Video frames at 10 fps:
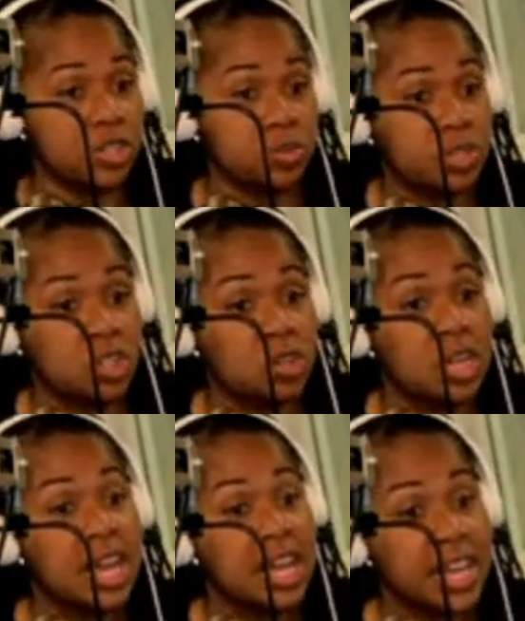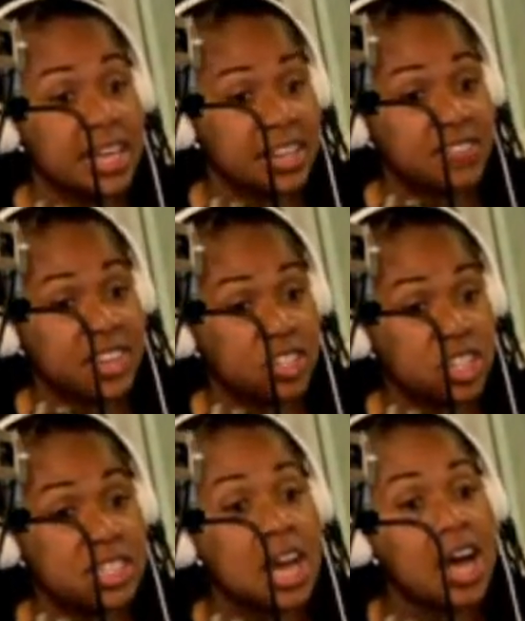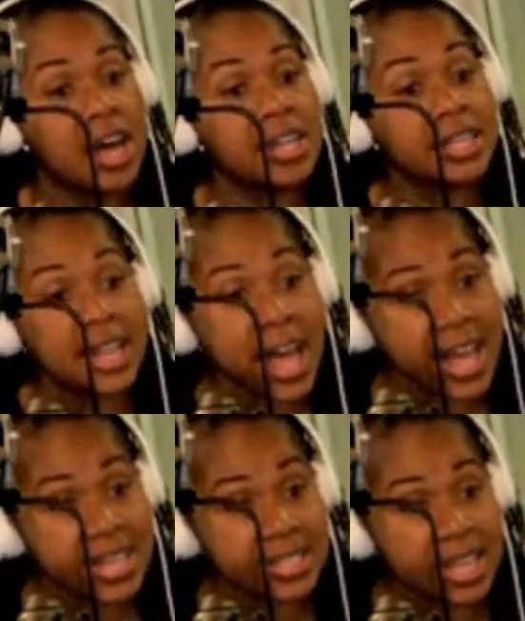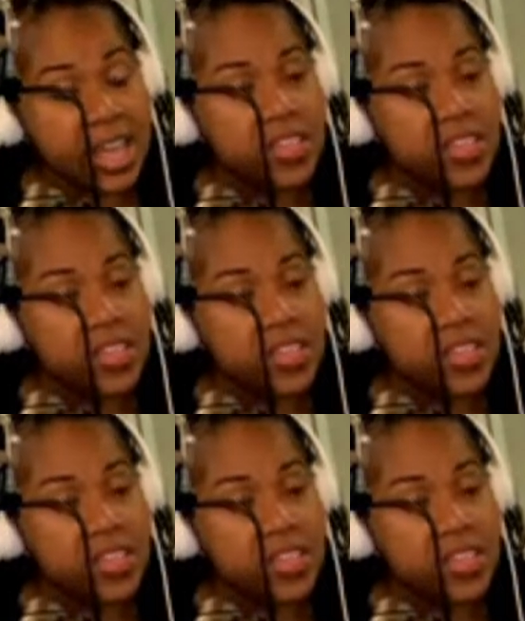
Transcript: to result in convictions unless